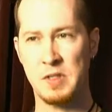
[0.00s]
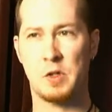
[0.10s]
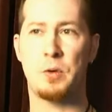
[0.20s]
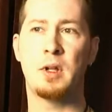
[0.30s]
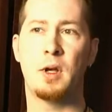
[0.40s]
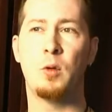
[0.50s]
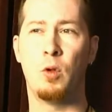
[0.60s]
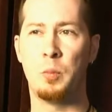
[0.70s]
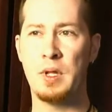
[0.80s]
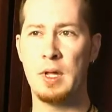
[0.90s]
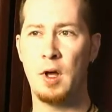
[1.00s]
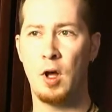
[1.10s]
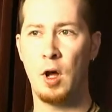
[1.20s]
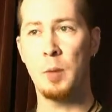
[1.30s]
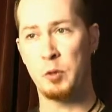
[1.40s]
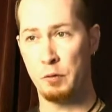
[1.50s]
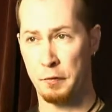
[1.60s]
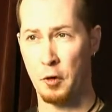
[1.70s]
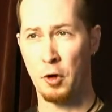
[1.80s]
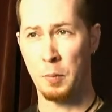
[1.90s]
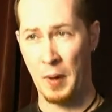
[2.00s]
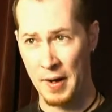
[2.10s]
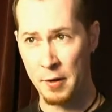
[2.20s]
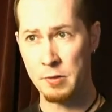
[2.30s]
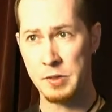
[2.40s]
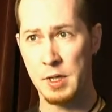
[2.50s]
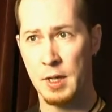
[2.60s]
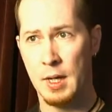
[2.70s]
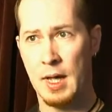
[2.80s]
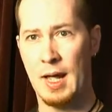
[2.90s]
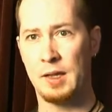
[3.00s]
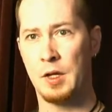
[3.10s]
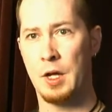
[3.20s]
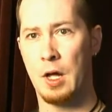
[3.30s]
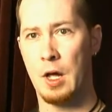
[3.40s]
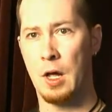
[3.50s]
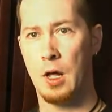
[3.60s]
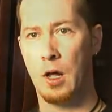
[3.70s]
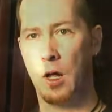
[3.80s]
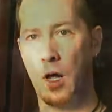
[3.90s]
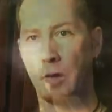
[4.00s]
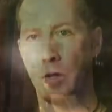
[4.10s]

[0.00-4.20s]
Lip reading: screen, it will be up to 4 players. And on